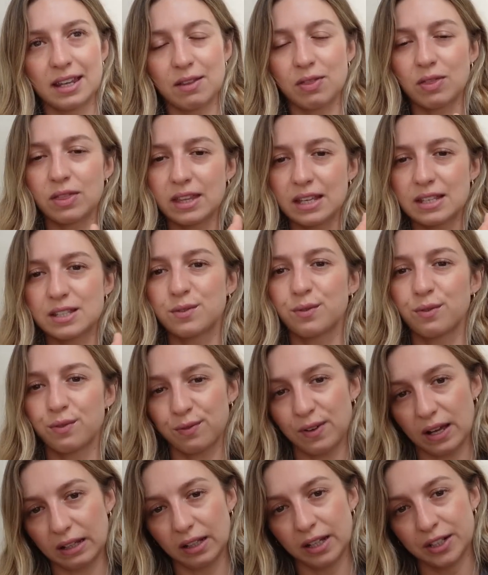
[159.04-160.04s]
this
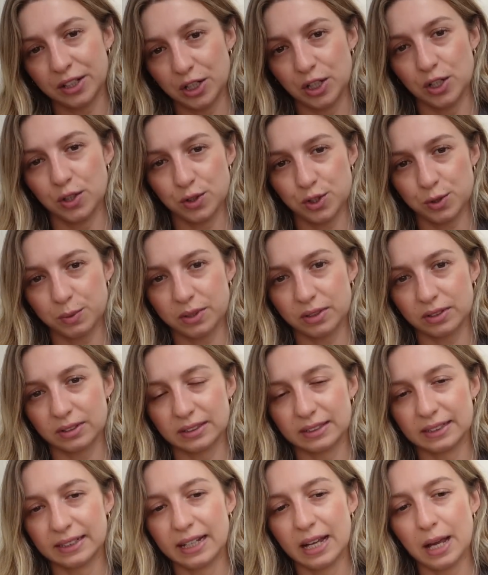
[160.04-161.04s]
felt unusual,
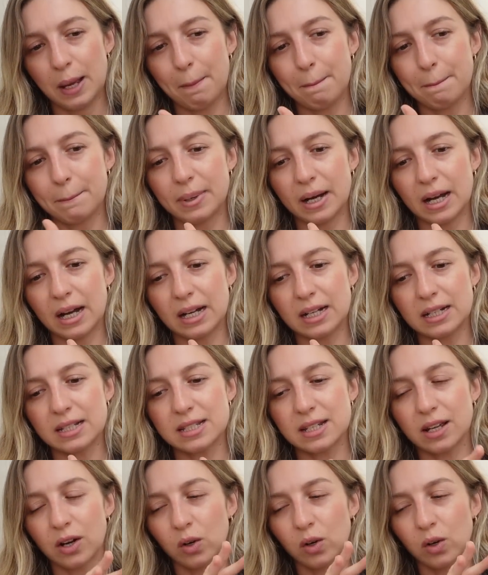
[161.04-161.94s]
but